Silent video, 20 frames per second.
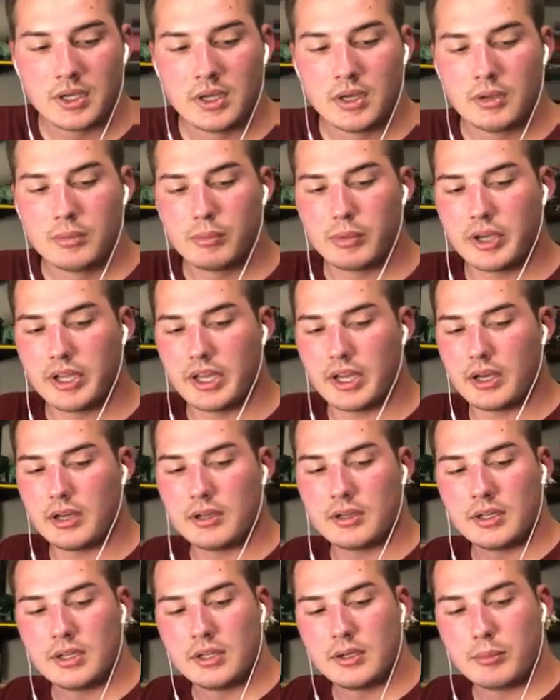But yeah,
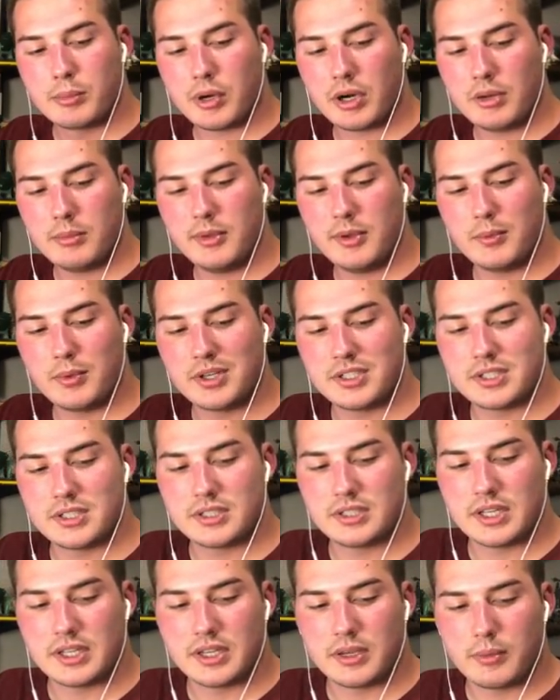part of me wishes
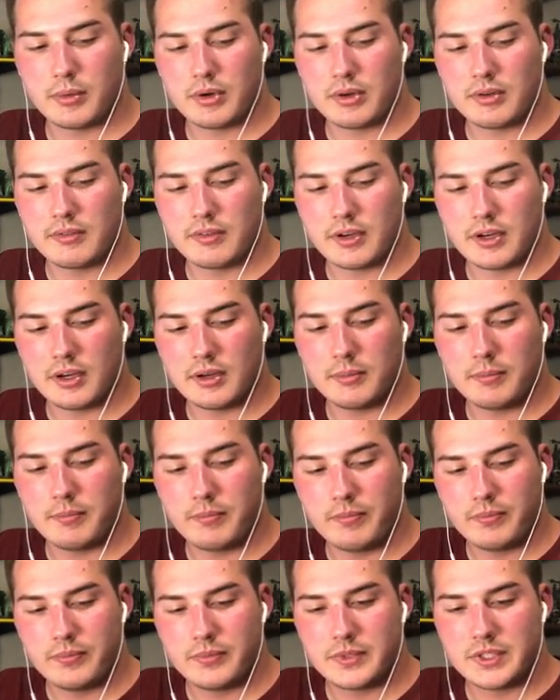that they would have
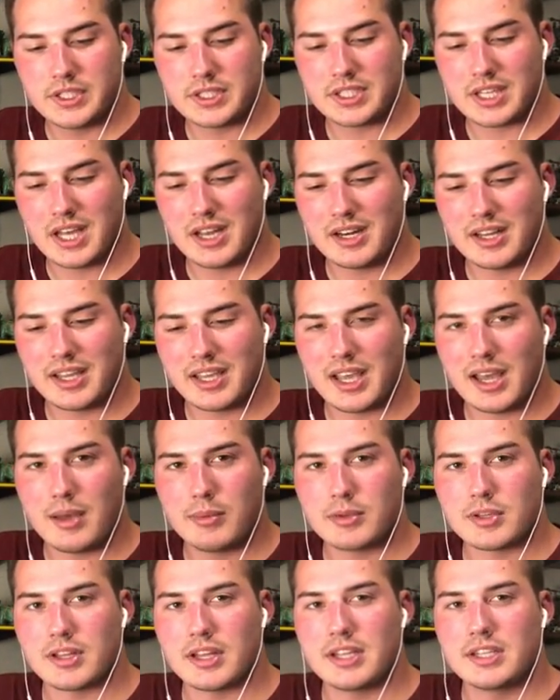just kind of kept
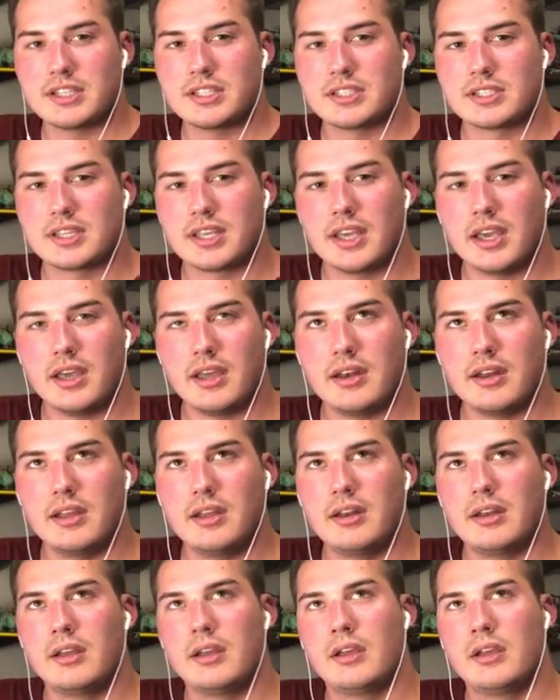Legends canon,